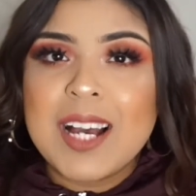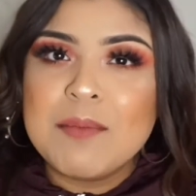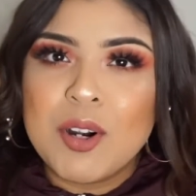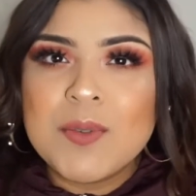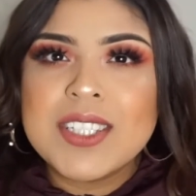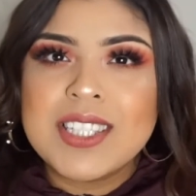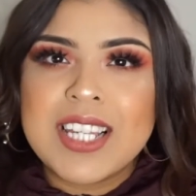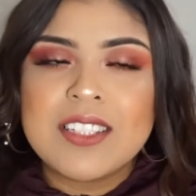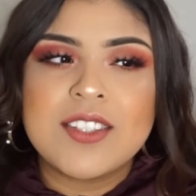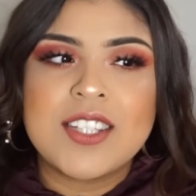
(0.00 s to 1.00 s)
I'm always
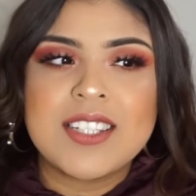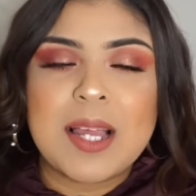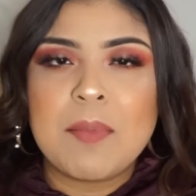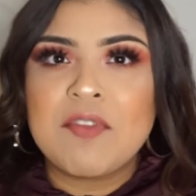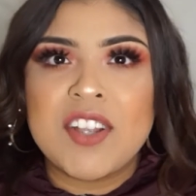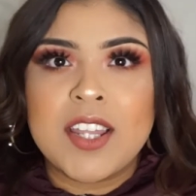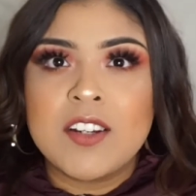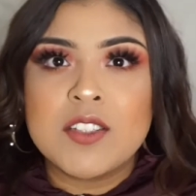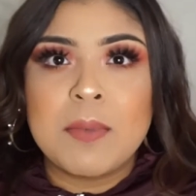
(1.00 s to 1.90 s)
late to these type of videos,